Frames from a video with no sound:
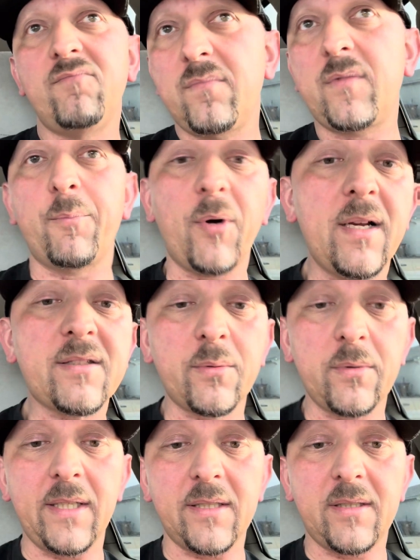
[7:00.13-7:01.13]
The Braves
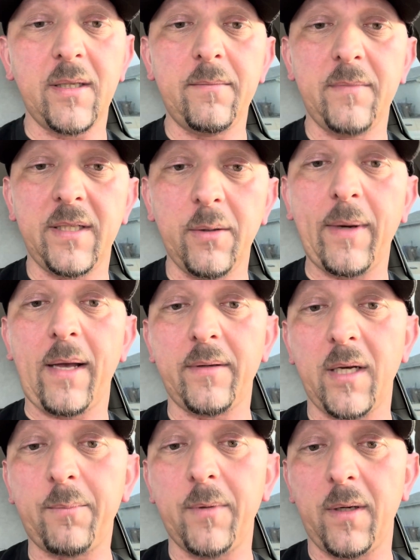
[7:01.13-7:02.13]
released him. He wound
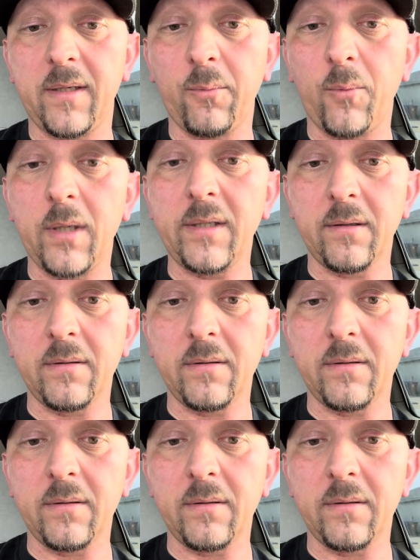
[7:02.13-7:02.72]
up on a 1-year